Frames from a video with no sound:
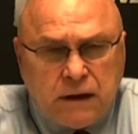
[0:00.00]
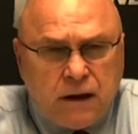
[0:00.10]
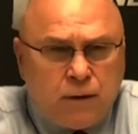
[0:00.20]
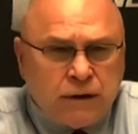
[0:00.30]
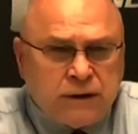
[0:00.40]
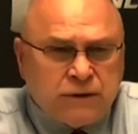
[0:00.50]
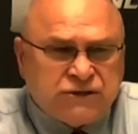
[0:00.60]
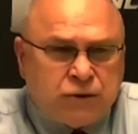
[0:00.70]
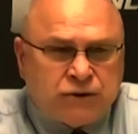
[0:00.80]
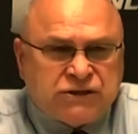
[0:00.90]
We, we
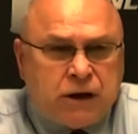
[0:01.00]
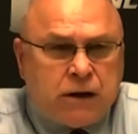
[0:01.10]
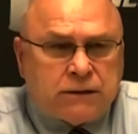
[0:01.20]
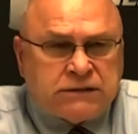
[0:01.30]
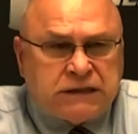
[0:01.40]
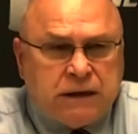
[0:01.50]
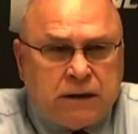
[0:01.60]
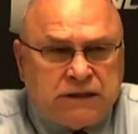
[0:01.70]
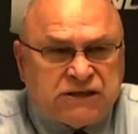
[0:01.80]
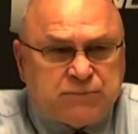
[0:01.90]
sort of saw it
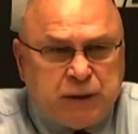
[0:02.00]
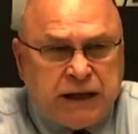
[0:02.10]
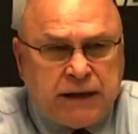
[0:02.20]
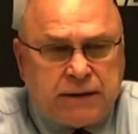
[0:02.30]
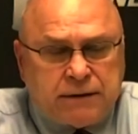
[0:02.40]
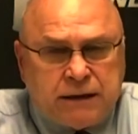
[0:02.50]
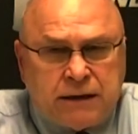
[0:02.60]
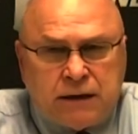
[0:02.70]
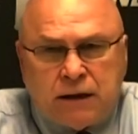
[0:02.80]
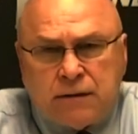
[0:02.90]
on display,
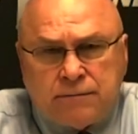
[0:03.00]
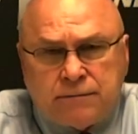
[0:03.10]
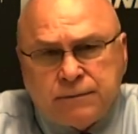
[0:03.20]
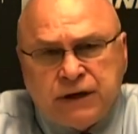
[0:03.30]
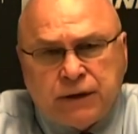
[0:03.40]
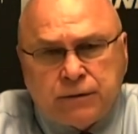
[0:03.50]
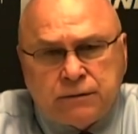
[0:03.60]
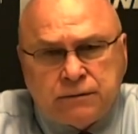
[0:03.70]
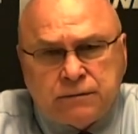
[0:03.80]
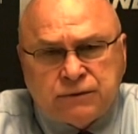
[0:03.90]
um, you know,